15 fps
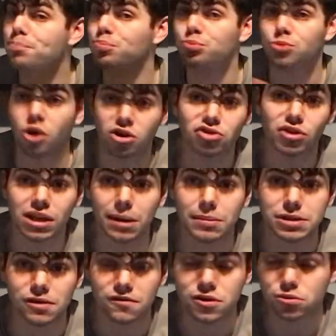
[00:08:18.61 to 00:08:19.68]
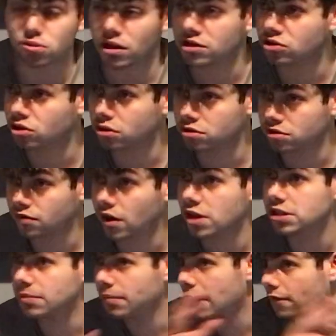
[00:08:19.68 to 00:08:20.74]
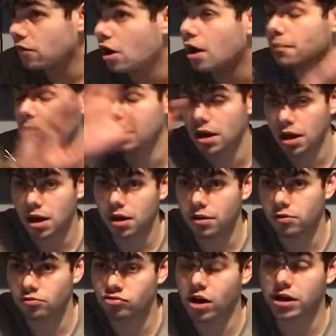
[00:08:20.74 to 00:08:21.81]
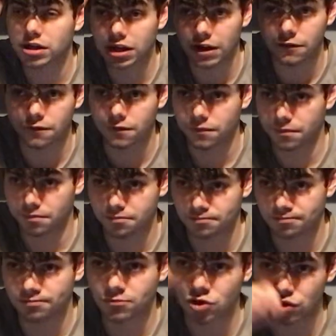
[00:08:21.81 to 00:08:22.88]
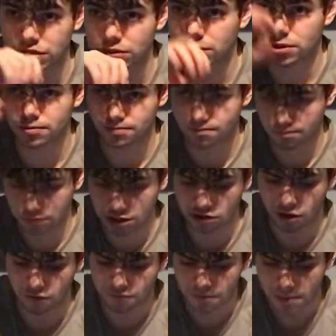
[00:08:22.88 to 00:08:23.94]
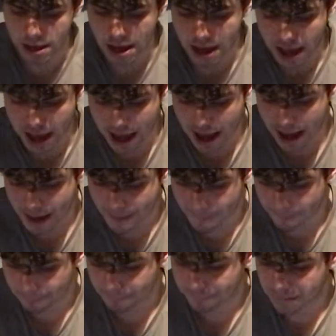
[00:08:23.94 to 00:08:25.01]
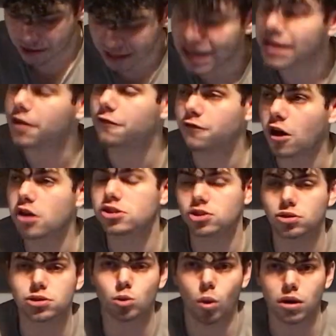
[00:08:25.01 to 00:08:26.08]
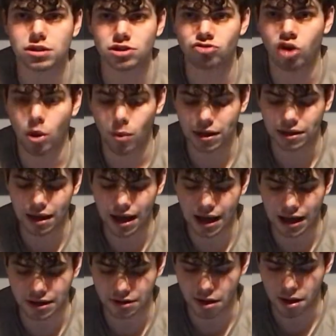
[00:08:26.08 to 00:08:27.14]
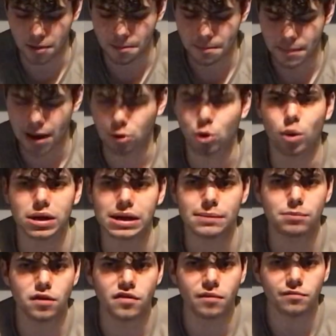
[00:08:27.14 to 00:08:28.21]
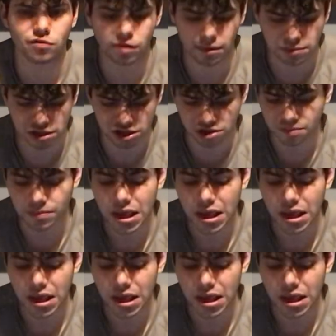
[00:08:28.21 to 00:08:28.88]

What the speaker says: I'm not trying to get myself into any controversy, but if I'm Radcliffe, Greenwood, you're off. You need a first choice quality right wing, and I'll quickly move on from that position.